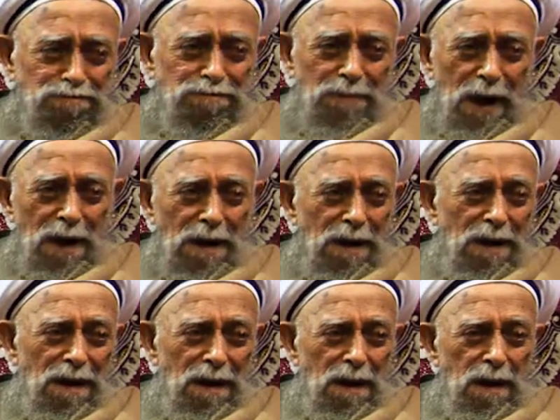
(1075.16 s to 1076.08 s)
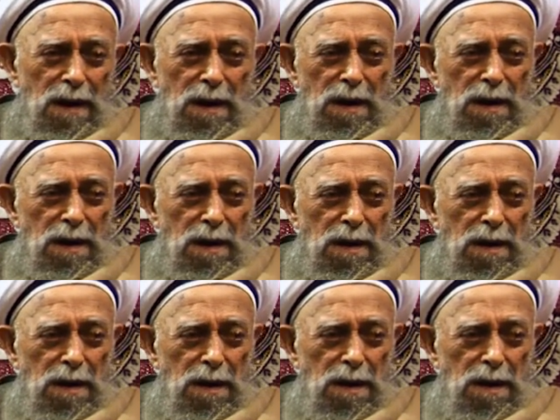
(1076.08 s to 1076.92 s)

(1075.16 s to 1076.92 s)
Nobody speaks.